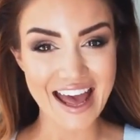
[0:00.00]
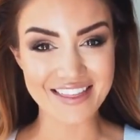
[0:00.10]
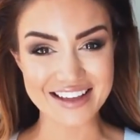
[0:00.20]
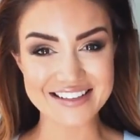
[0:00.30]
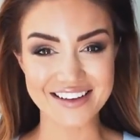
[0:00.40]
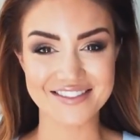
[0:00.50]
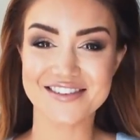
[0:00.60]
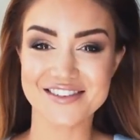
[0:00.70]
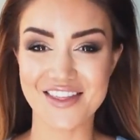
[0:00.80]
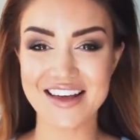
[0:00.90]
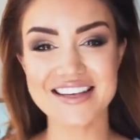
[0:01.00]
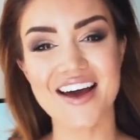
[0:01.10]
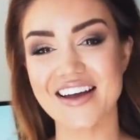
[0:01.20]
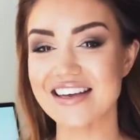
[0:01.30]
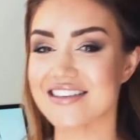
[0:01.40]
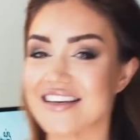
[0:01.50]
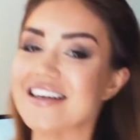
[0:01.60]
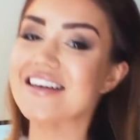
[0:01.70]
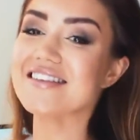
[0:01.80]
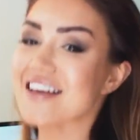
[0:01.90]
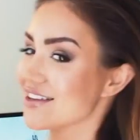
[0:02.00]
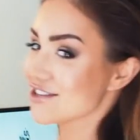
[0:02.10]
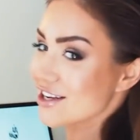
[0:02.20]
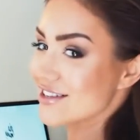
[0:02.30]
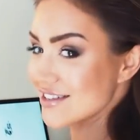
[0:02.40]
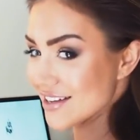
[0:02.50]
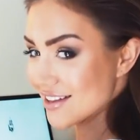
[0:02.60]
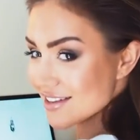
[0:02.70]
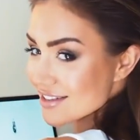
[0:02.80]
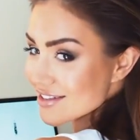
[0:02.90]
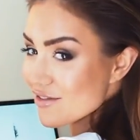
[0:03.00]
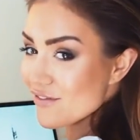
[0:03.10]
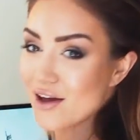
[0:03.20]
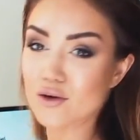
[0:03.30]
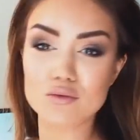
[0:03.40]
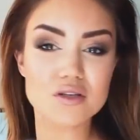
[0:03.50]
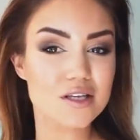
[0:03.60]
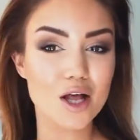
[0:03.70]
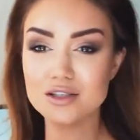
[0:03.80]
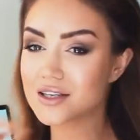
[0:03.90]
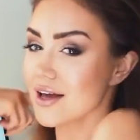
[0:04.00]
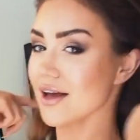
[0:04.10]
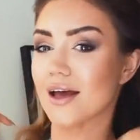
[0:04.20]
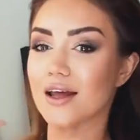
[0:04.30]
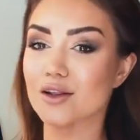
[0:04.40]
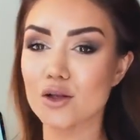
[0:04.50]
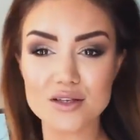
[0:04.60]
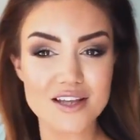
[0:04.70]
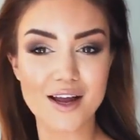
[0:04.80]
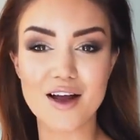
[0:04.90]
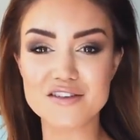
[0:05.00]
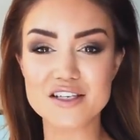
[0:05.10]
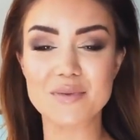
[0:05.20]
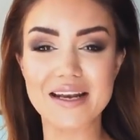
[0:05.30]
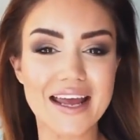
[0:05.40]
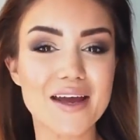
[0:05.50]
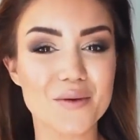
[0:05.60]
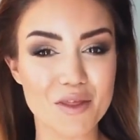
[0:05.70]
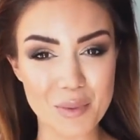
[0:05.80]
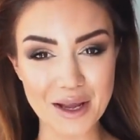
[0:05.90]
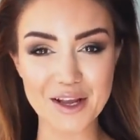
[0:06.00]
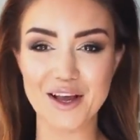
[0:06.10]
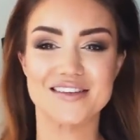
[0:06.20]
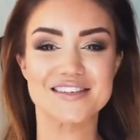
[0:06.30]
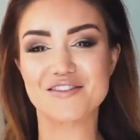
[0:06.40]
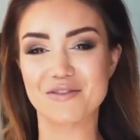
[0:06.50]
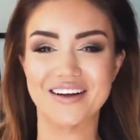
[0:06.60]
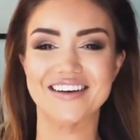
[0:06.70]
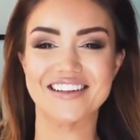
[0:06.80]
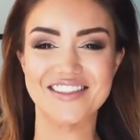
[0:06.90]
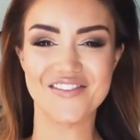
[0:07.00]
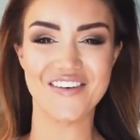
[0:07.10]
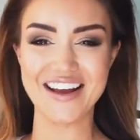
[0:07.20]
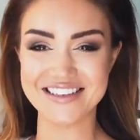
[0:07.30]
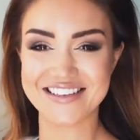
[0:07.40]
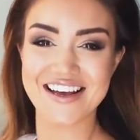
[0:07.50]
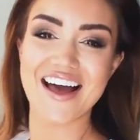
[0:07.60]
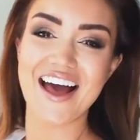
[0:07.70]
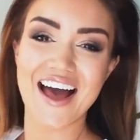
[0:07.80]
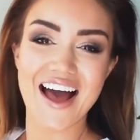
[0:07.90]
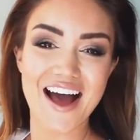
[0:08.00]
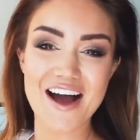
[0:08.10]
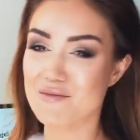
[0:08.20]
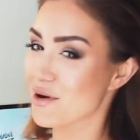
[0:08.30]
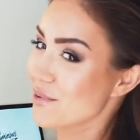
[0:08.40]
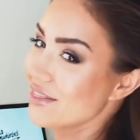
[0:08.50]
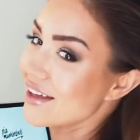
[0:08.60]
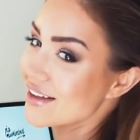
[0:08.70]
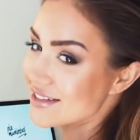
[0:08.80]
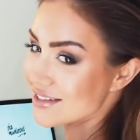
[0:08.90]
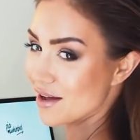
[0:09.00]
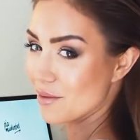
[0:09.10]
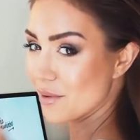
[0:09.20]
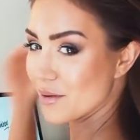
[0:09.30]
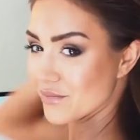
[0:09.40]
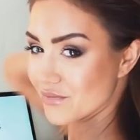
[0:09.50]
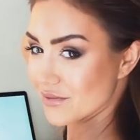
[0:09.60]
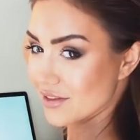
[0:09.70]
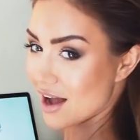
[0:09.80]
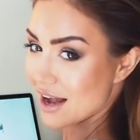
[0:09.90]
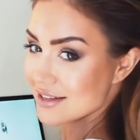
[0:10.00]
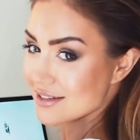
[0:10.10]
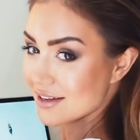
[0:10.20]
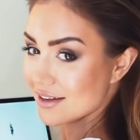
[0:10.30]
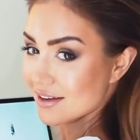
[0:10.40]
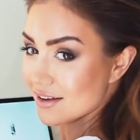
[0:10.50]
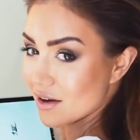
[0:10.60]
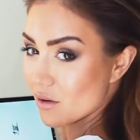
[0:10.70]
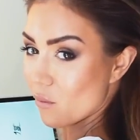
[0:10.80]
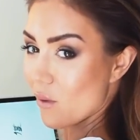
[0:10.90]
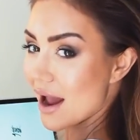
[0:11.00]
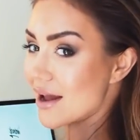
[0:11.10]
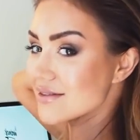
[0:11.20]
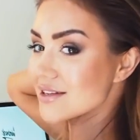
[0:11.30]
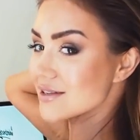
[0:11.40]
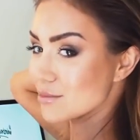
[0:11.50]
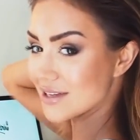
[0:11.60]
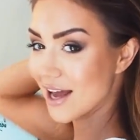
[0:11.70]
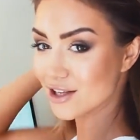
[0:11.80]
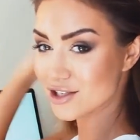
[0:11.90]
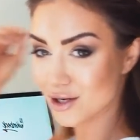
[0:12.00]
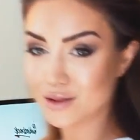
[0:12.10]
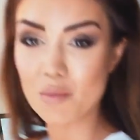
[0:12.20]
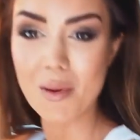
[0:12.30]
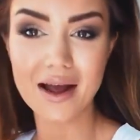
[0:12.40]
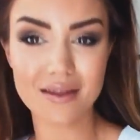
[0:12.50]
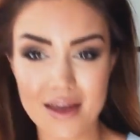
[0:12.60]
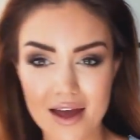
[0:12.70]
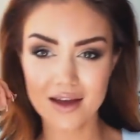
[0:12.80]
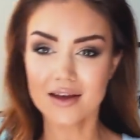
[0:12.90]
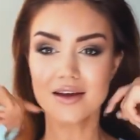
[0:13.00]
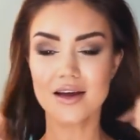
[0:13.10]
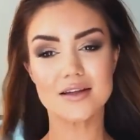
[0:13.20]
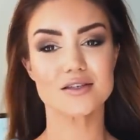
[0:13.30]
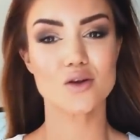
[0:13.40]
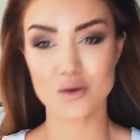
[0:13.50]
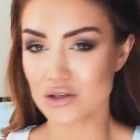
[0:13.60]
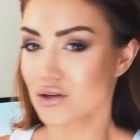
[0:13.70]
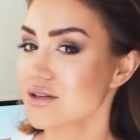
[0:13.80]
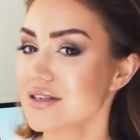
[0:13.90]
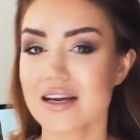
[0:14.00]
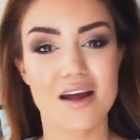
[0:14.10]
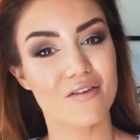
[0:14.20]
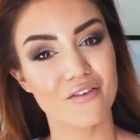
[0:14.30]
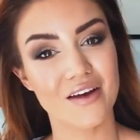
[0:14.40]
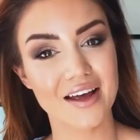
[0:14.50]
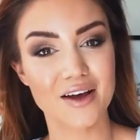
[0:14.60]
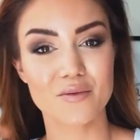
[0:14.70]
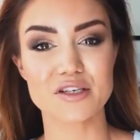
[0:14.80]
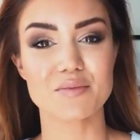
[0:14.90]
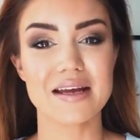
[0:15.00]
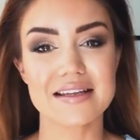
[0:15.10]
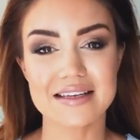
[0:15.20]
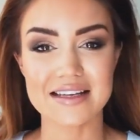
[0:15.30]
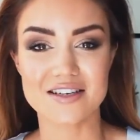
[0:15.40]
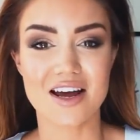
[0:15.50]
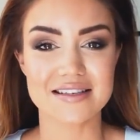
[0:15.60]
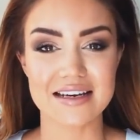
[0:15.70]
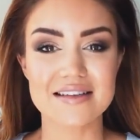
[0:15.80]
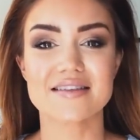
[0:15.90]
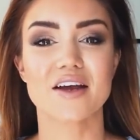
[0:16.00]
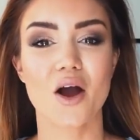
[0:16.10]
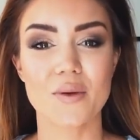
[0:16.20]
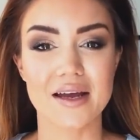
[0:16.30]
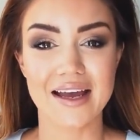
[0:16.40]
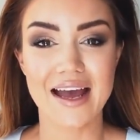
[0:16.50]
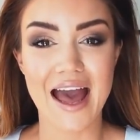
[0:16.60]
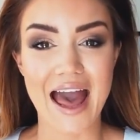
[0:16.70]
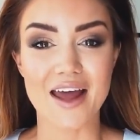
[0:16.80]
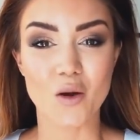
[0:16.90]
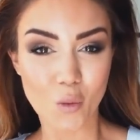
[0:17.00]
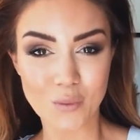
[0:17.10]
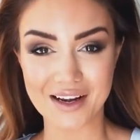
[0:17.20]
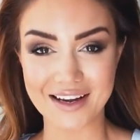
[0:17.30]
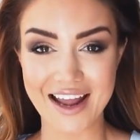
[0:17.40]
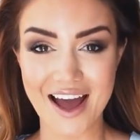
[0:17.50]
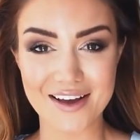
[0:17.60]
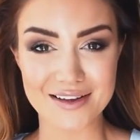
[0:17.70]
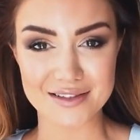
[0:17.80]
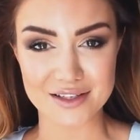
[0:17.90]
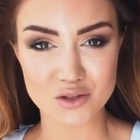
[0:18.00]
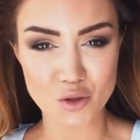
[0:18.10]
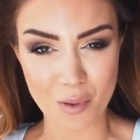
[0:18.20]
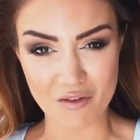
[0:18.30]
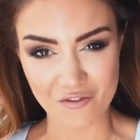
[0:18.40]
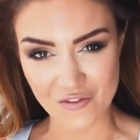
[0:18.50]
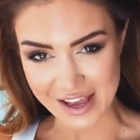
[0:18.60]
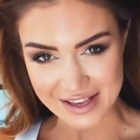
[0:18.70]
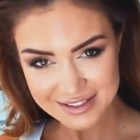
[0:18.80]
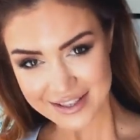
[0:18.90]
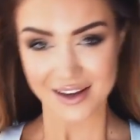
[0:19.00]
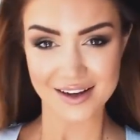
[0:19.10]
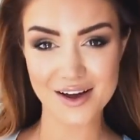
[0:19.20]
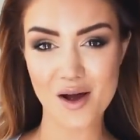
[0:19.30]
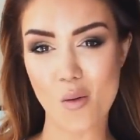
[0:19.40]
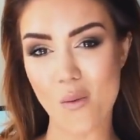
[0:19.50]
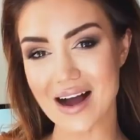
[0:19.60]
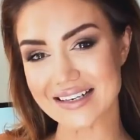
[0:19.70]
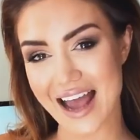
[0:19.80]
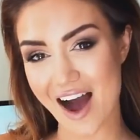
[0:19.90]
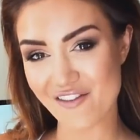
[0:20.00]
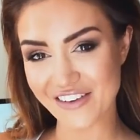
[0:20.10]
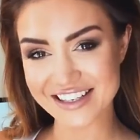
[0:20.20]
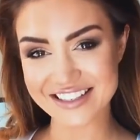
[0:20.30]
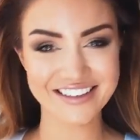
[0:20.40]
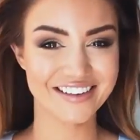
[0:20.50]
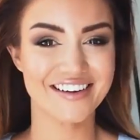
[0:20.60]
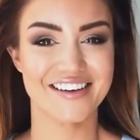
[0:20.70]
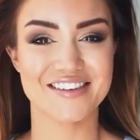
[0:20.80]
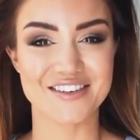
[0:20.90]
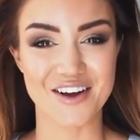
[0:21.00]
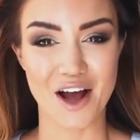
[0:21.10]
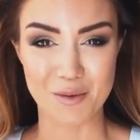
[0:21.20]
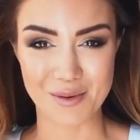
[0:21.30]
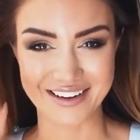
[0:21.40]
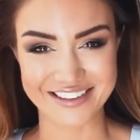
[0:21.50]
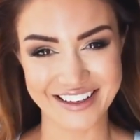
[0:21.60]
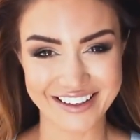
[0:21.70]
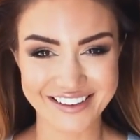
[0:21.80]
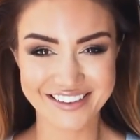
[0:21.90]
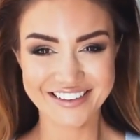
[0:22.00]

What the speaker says: And that's it. So that's how easy it is. As you can see, this is the final result. It looks like I've just been hit with a big gust of wind in the face, but there's some nice waves and some texture at the back there. It's not too stiff, which means it's nice and easy going. And all we need now is a super fierce white outfit. So I'll be back in a sec.